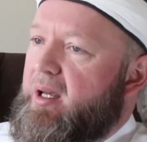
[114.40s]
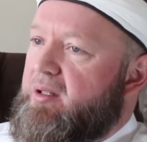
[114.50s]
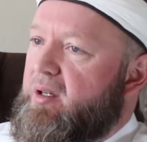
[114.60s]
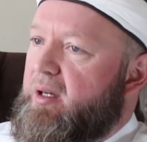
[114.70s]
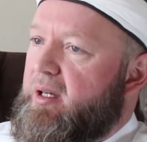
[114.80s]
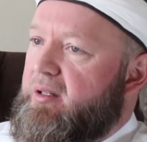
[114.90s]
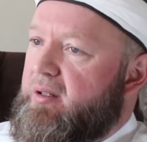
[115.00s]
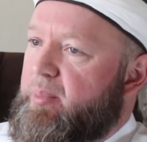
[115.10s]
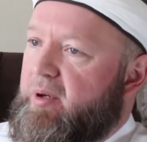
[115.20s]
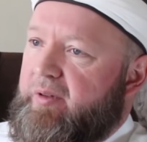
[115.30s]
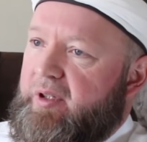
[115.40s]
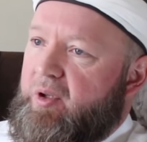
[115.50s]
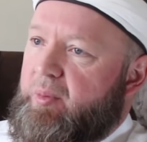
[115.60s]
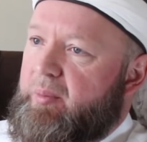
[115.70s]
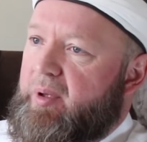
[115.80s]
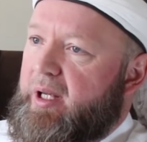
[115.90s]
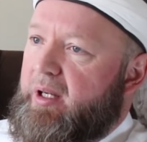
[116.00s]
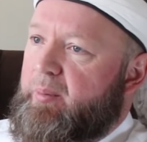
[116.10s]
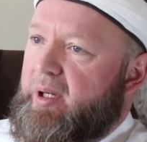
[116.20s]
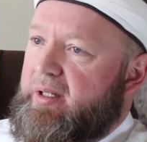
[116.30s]
he's a, he's a perfect human
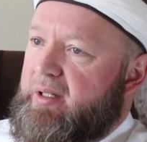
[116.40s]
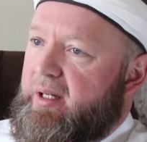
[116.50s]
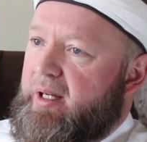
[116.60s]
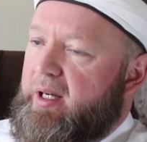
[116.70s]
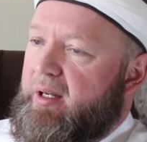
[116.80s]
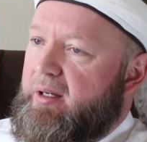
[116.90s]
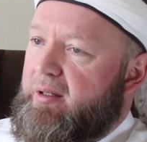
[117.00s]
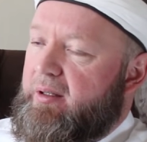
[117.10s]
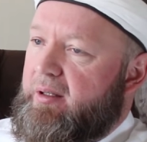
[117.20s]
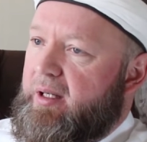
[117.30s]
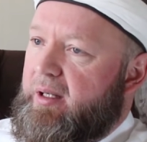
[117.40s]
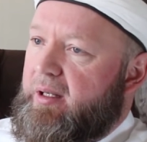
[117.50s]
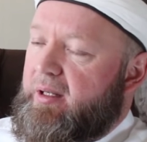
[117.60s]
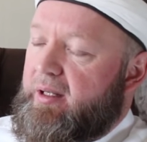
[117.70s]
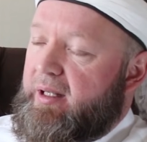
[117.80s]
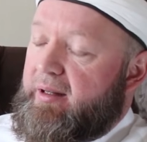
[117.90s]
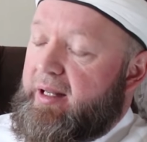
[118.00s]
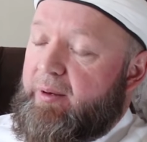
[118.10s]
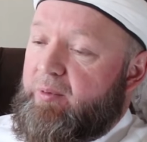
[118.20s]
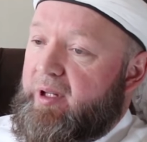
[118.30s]
being, but uh, and uh, uh,
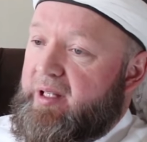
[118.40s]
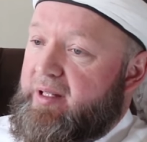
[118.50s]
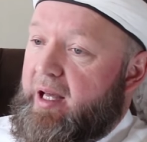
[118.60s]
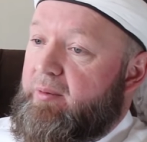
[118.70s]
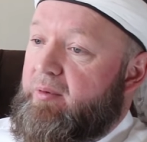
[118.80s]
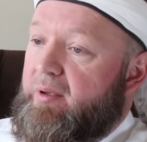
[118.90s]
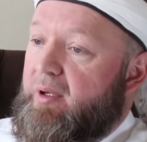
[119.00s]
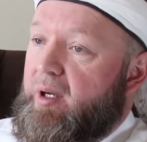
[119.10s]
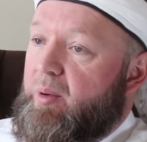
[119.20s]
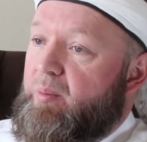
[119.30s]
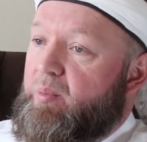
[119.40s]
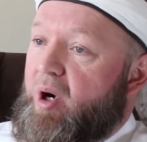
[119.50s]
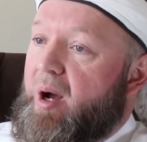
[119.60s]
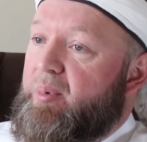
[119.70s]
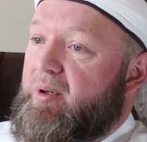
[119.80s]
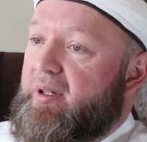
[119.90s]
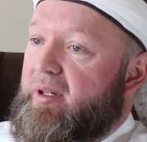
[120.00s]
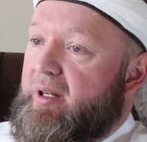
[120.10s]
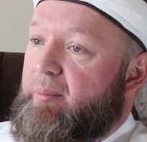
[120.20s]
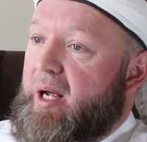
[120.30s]
that really set proper
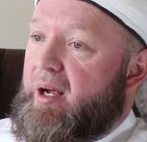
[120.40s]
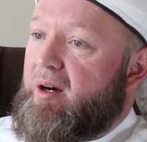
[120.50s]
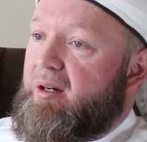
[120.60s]
in, in my